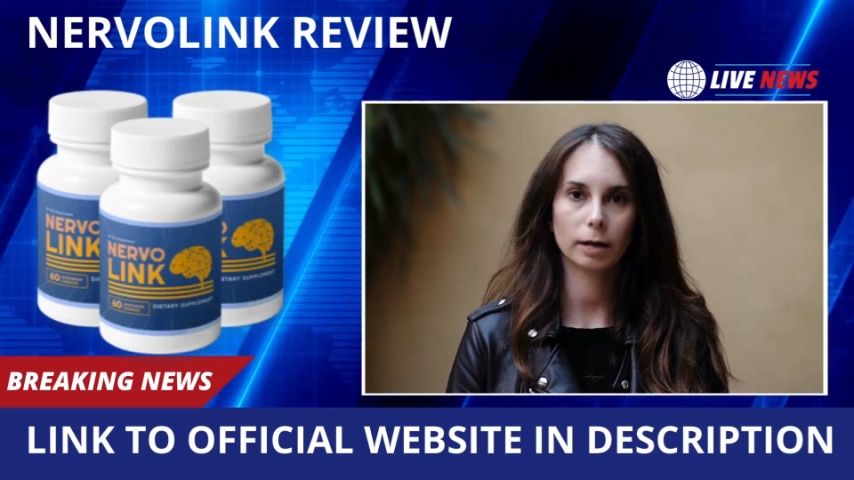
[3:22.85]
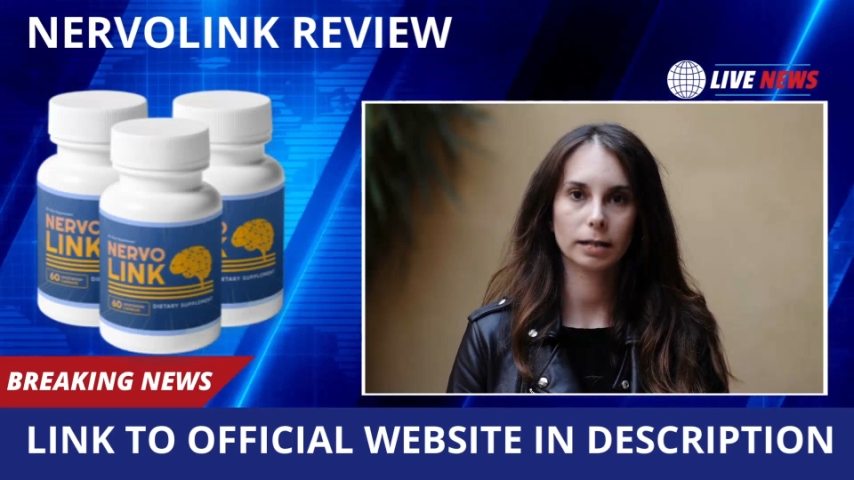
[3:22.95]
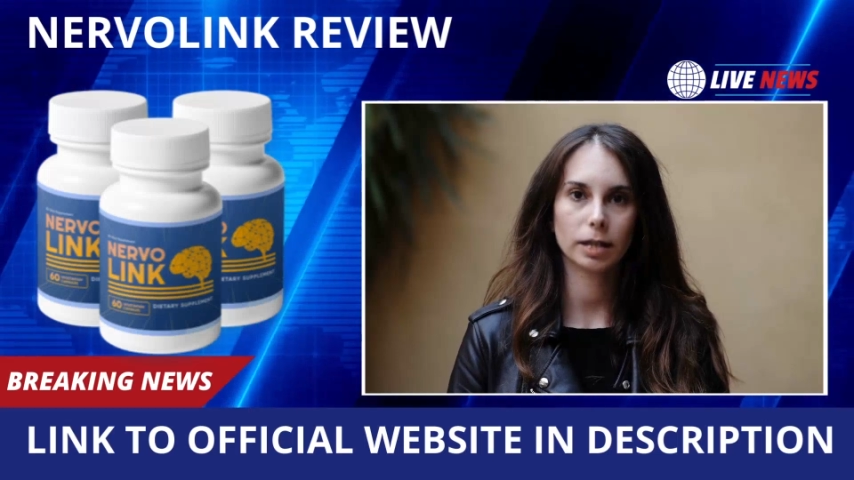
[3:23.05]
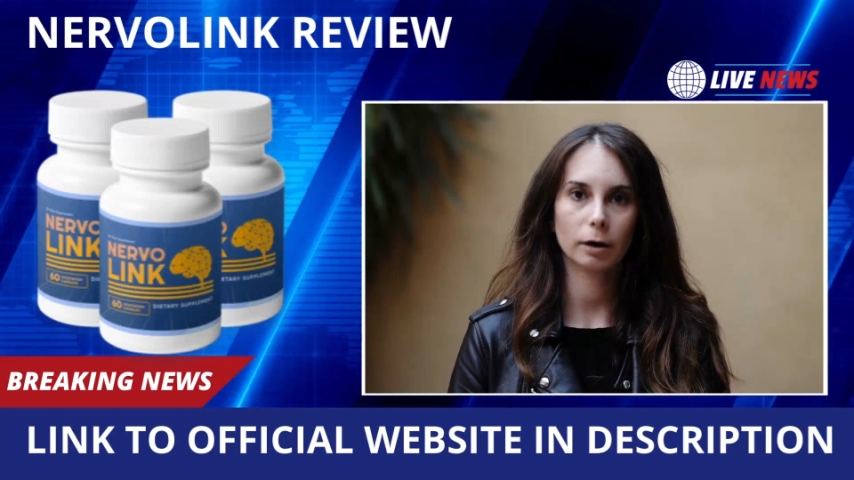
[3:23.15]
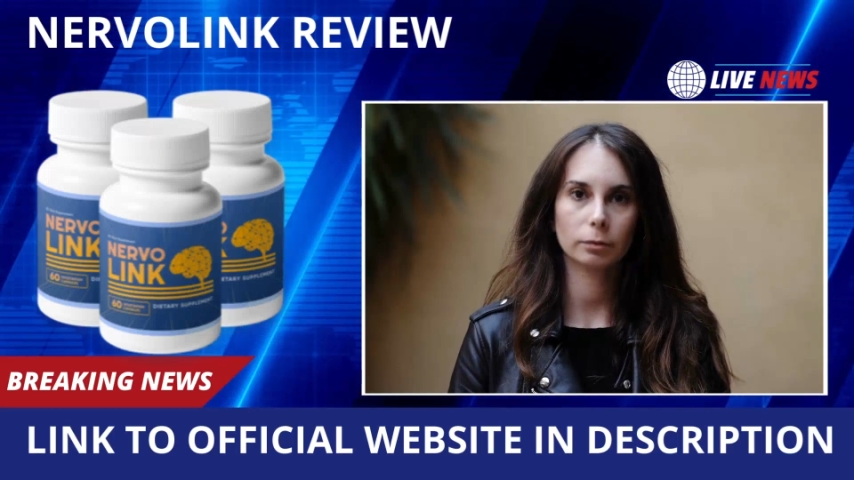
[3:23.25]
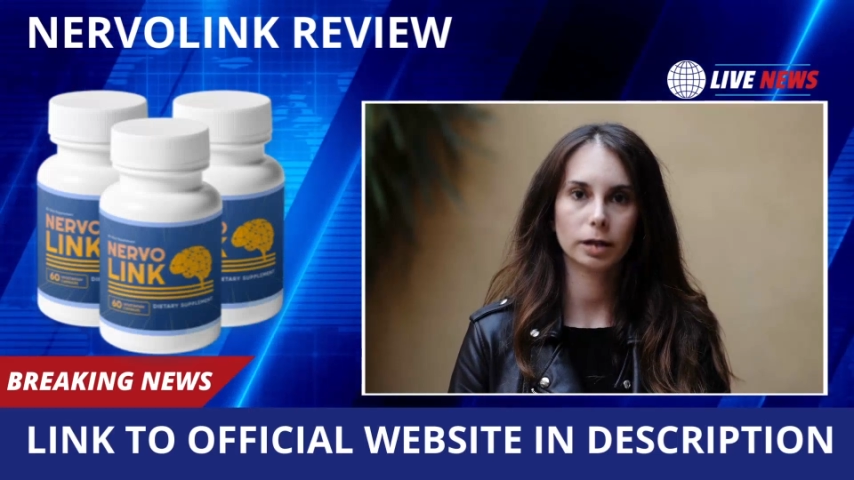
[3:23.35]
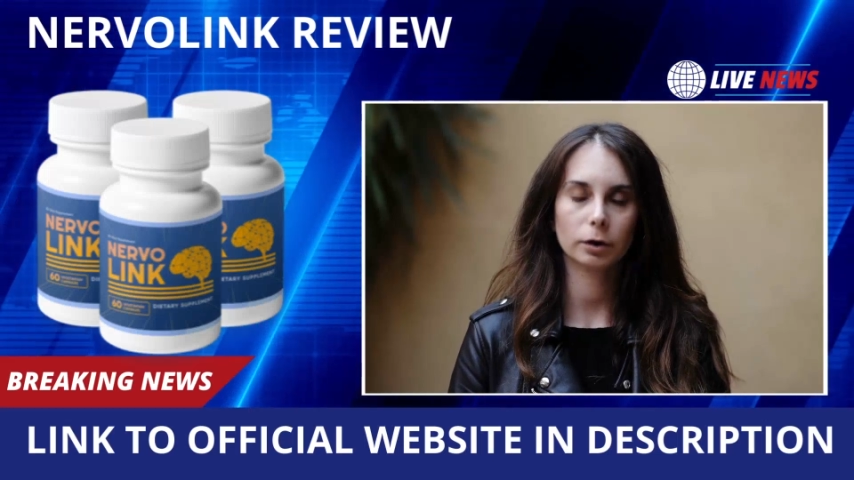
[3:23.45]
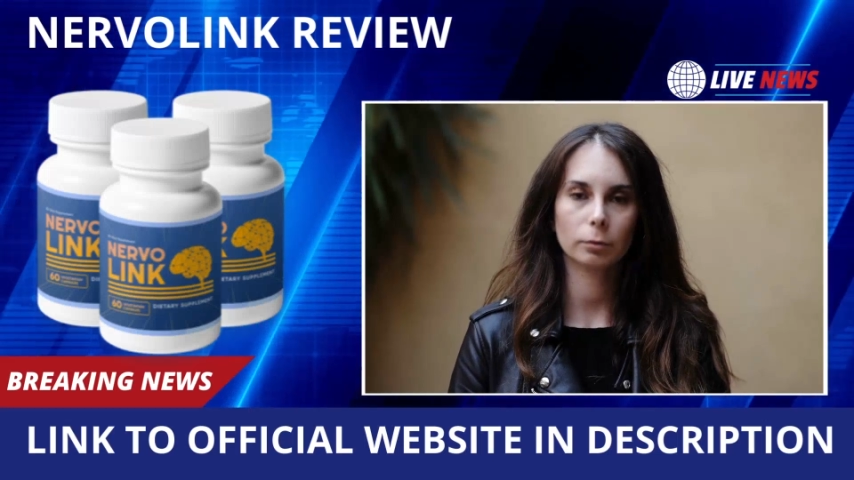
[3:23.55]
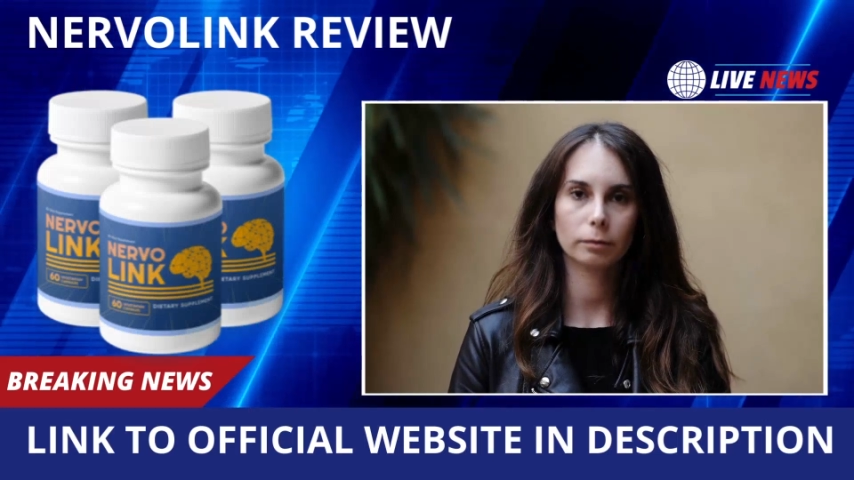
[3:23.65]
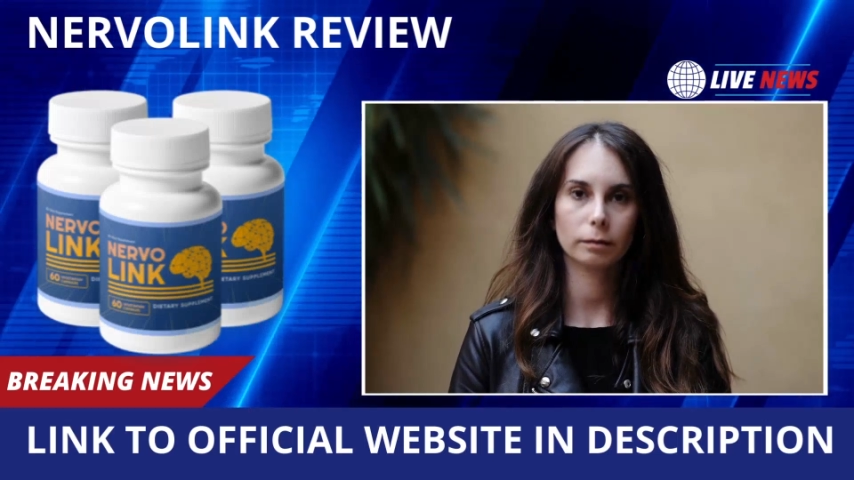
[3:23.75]
has helped
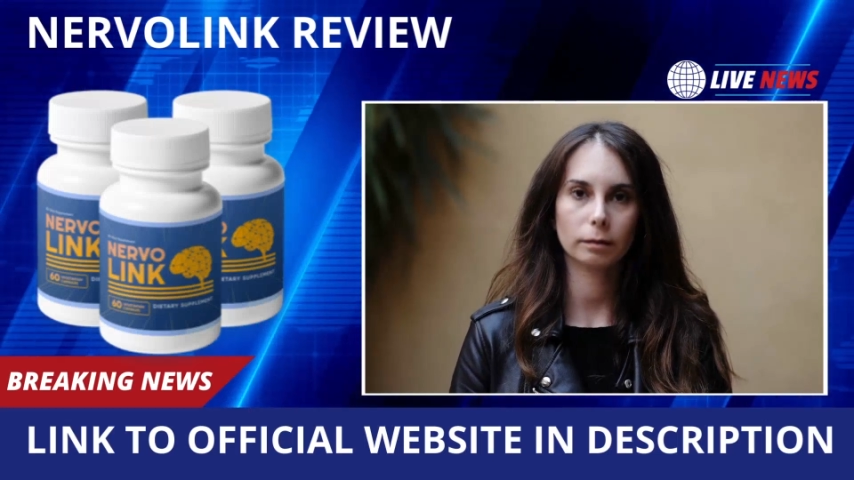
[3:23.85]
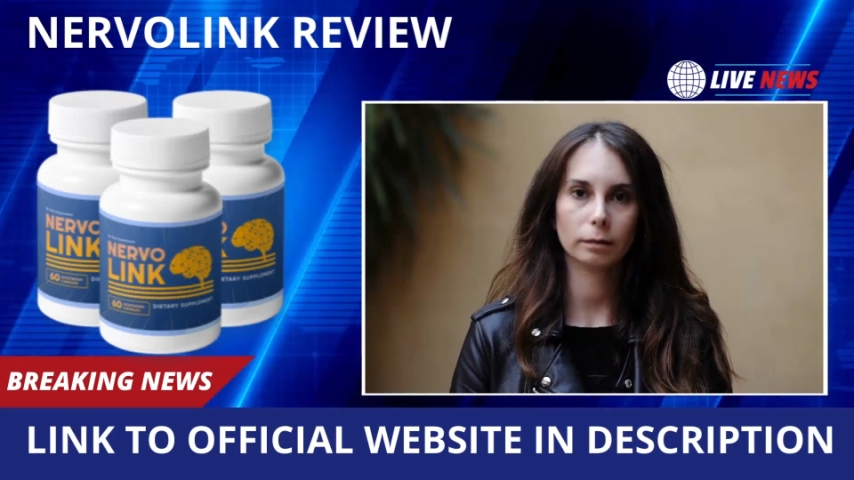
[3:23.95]
you.